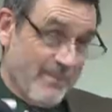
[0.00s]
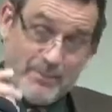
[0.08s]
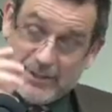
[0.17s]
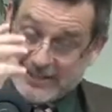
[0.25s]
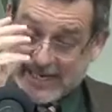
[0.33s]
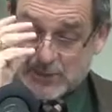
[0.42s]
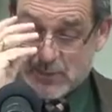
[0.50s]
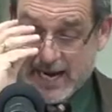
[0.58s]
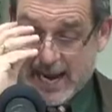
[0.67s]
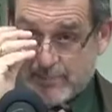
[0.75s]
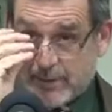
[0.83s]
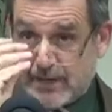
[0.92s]
But that's what
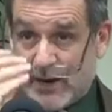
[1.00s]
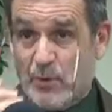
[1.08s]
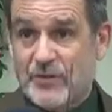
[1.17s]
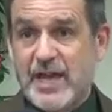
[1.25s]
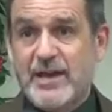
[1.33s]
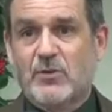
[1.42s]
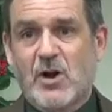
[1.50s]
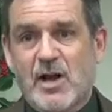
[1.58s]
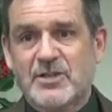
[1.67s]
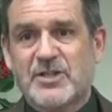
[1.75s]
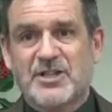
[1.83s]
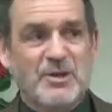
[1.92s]
happened. And when they
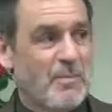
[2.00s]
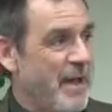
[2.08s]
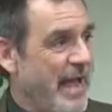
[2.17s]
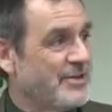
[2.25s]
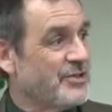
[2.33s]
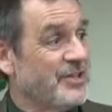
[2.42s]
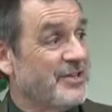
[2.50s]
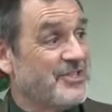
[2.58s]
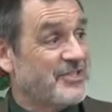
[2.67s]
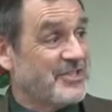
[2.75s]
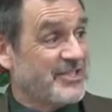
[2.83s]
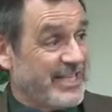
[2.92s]
crossed, can you imagine the
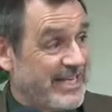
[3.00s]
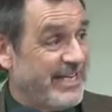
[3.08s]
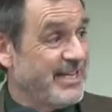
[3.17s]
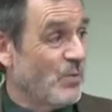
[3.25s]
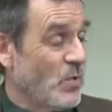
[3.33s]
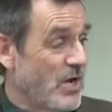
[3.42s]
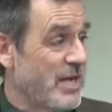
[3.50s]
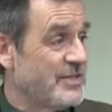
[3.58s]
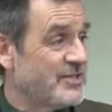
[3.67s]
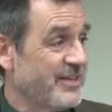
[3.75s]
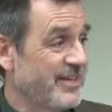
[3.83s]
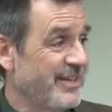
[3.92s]
scene it
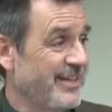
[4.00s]
was?